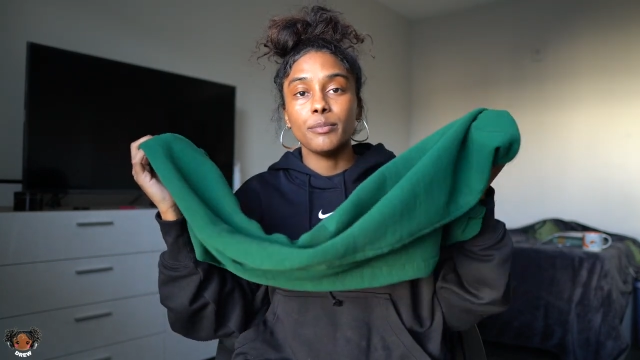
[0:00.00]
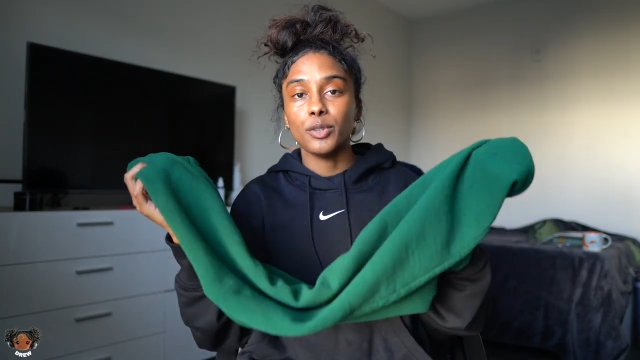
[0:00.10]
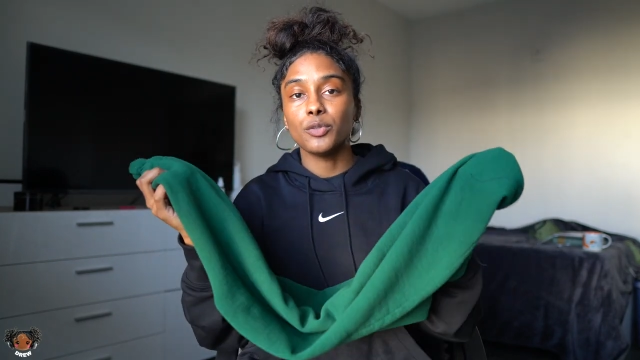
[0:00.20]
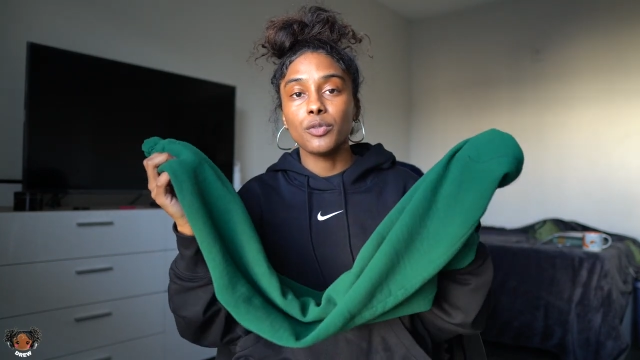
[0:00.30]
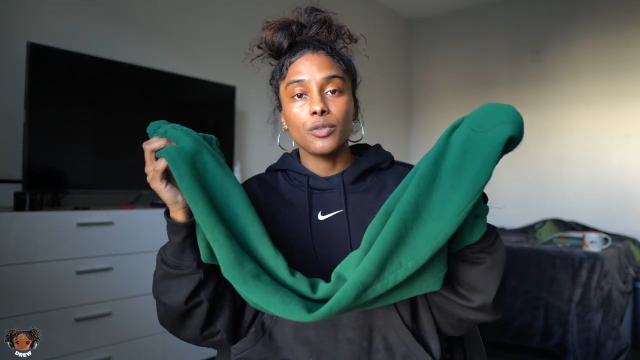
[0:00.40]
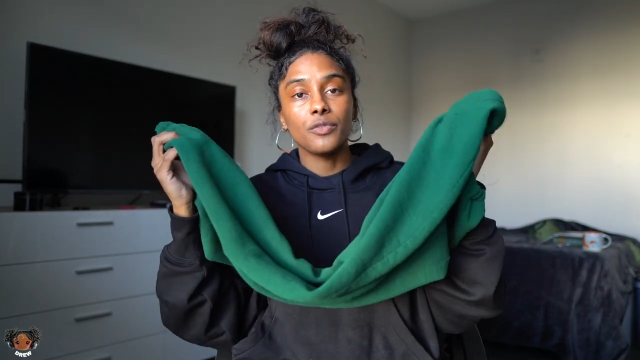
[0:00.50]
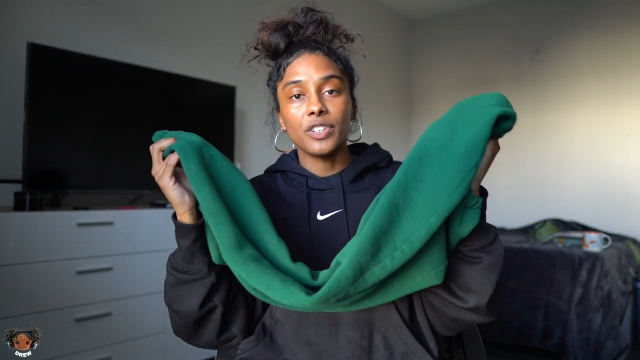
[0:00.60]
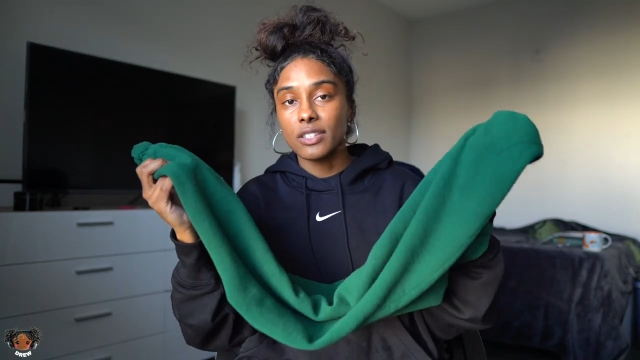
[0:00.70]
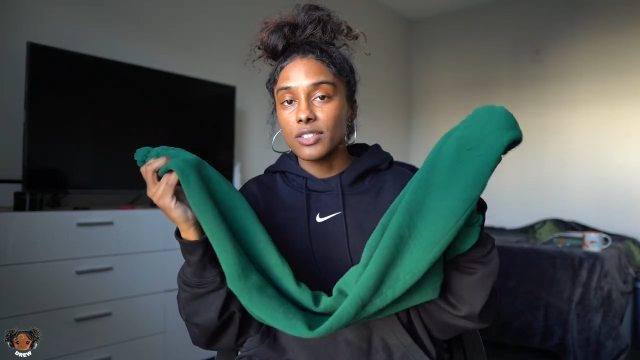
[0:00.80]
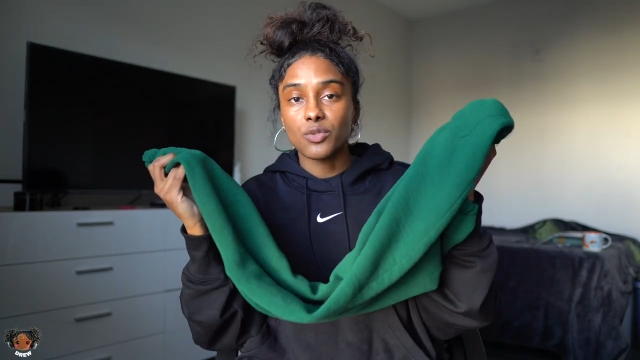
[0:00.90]
beautiful
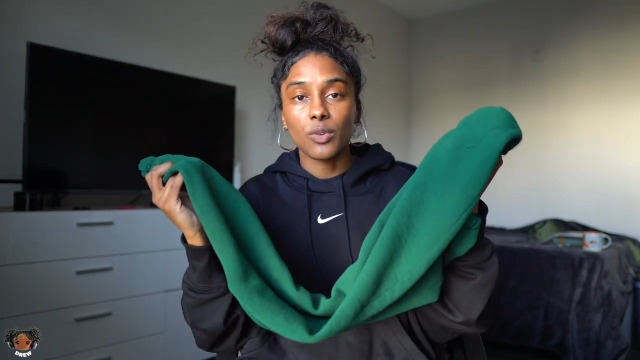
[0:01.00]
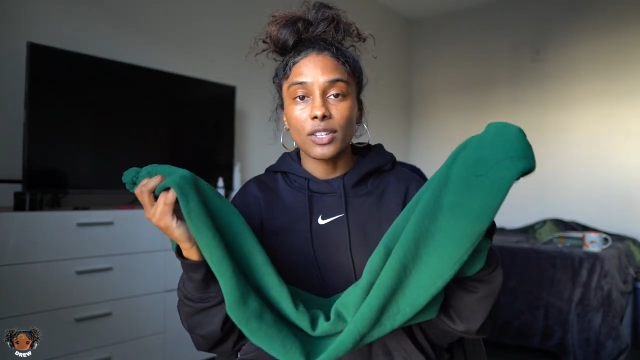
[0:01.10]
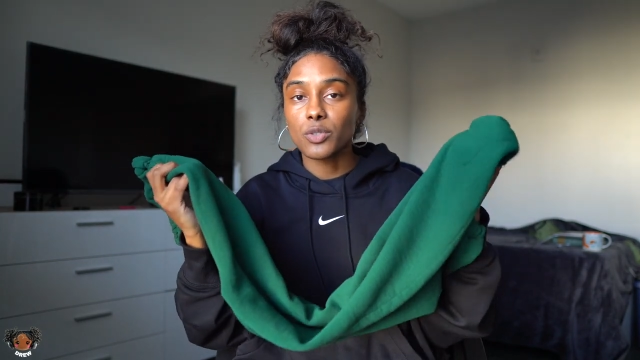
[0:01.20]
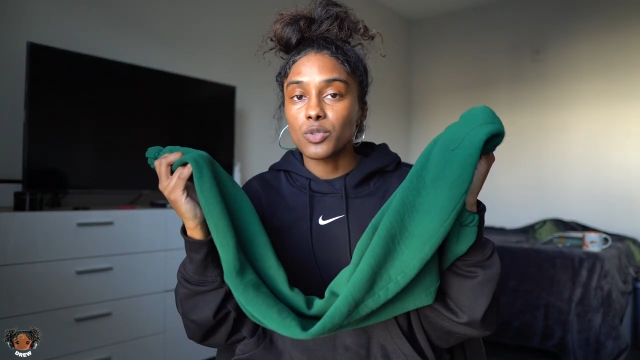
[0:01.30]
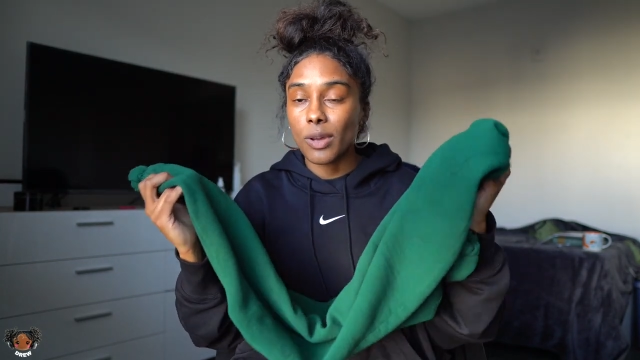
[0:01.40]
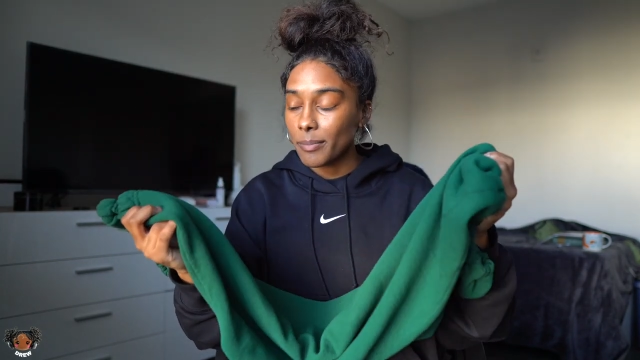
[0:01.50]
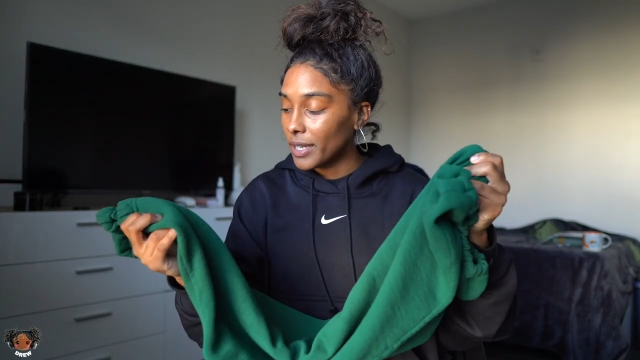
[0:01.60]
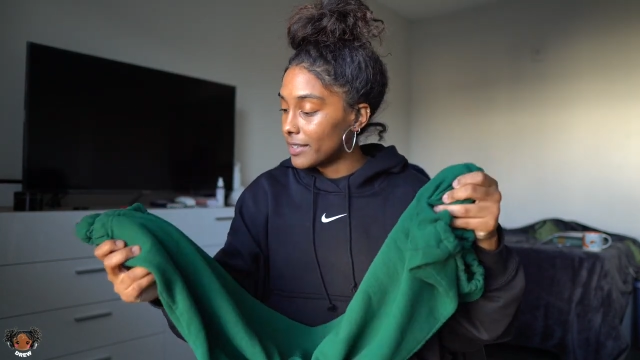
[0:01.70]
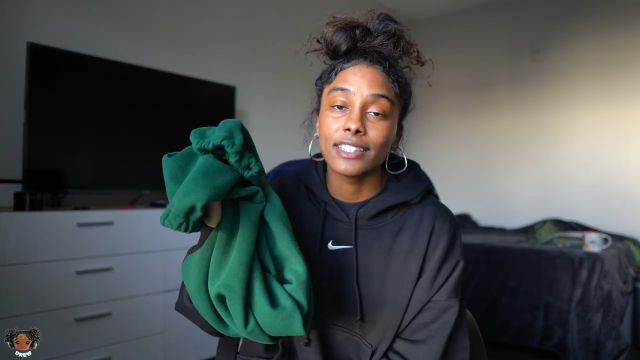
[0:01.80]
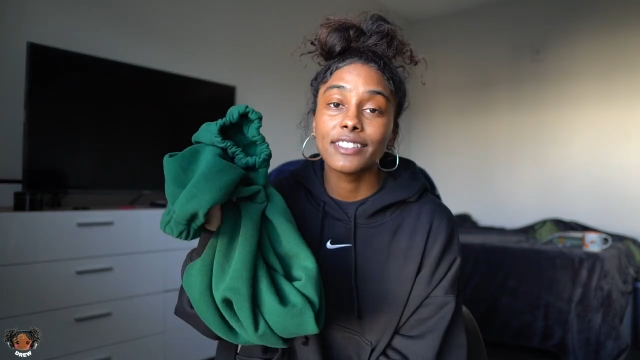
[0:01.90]
vintage Russell sweatpants.